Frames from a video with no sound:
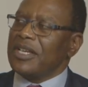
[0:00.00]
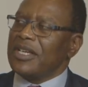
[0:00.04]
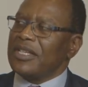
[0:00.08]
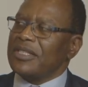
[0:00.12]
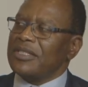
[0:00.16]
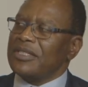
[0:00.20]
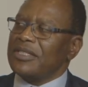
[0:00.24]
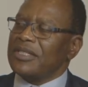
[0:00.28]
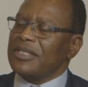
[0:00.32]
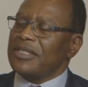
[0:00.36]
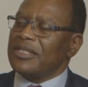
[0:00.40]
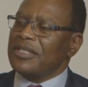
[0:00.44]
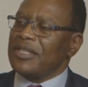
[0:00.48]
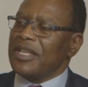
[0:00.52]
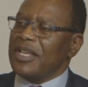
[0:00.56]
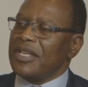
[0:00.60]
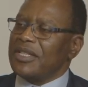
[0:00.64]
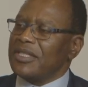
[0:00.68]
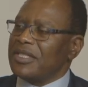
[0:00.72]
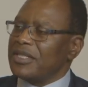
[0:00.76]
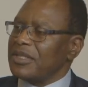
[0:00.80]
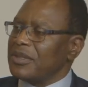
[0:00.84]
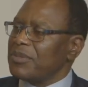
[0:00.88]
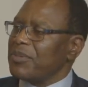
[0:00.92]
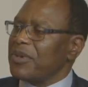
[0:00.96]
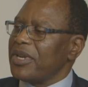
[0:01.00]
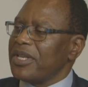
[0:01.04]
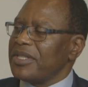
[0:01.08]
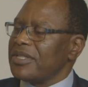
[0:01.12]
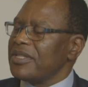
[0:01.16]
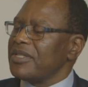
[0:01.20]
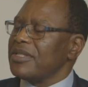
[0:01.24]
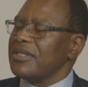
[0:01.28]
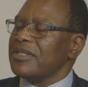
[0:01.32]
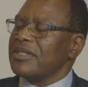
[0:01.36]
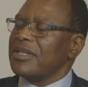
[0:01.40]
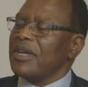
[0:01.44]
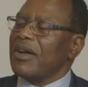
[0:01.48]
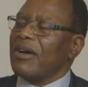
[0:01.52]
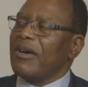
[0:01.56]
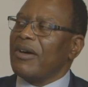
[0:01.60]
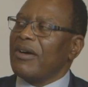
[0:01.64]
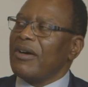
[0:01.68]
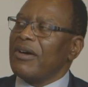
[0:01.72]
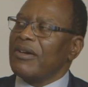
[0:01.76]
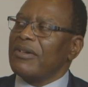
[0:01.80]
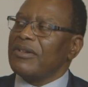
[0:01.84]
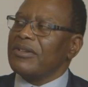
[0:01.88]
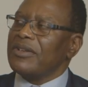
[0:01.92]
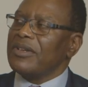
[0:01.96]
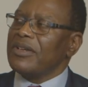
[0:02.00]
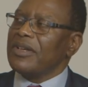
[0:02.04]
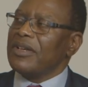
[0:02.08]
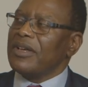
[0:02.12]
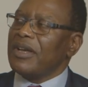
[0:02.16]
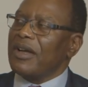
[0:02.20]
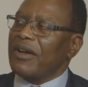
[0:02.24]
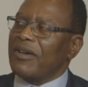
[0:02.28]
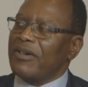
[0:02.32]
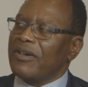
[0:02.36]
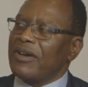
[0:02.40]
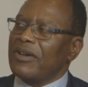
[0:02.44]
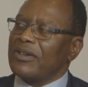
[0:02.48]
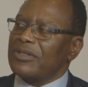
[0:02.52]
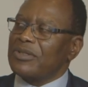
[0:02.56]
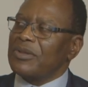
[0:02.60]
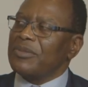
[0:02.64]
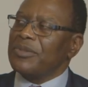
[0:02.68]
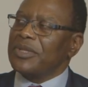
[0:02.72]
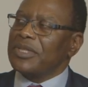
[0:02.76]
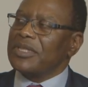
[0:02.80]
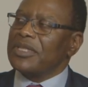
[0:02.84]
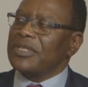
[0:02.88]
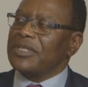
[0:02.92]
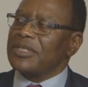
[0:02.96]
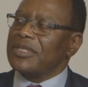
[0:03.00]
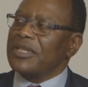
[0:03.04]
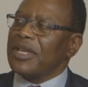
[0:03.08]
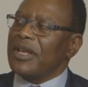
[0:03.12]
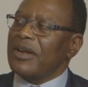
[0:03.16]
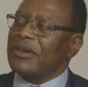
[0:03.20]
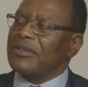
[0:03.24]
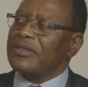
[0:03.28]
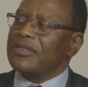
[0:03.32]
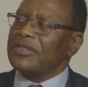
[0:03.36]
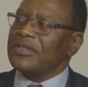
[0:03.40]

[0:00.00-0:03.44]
and it then displaces our domestic sales.